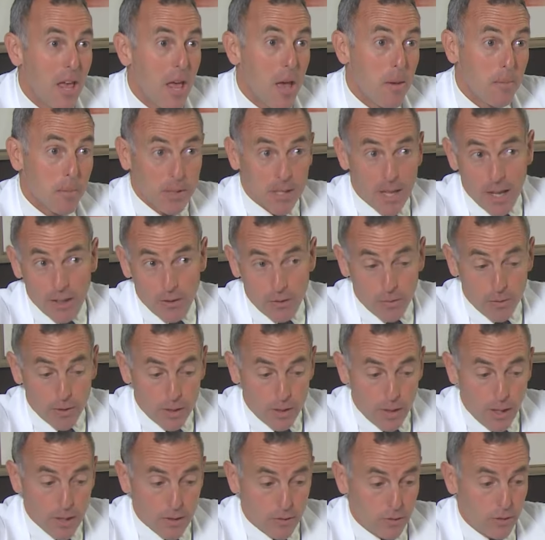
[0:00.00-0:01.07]
Yeah. But that's really
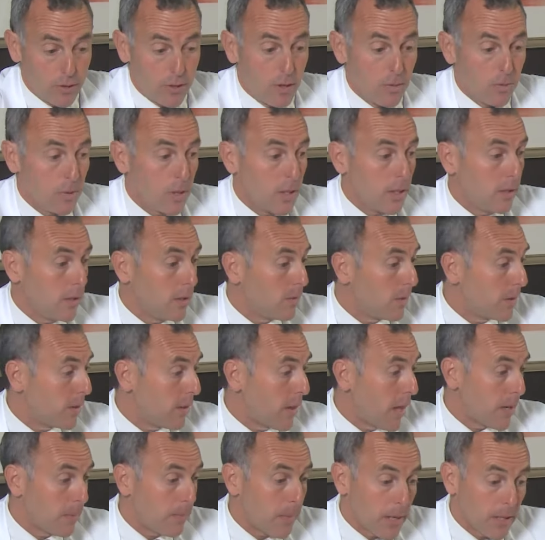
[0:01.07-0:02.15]
nice. We deal with a
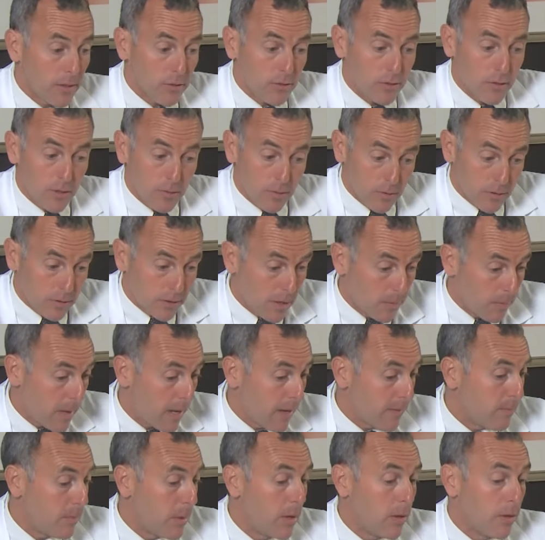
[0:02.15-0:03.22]
lot of patients here and some
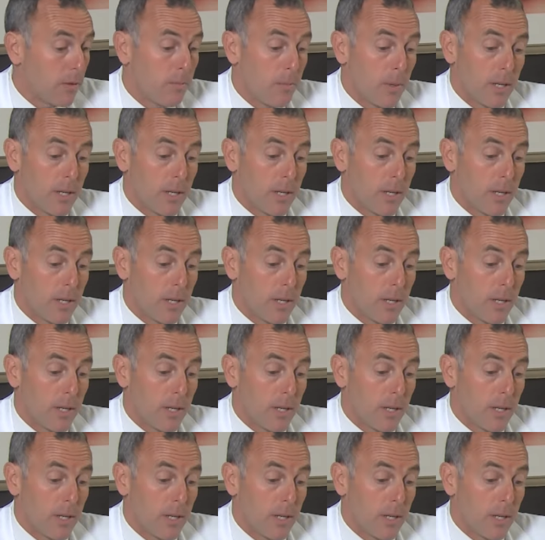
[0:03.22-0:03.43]
have both.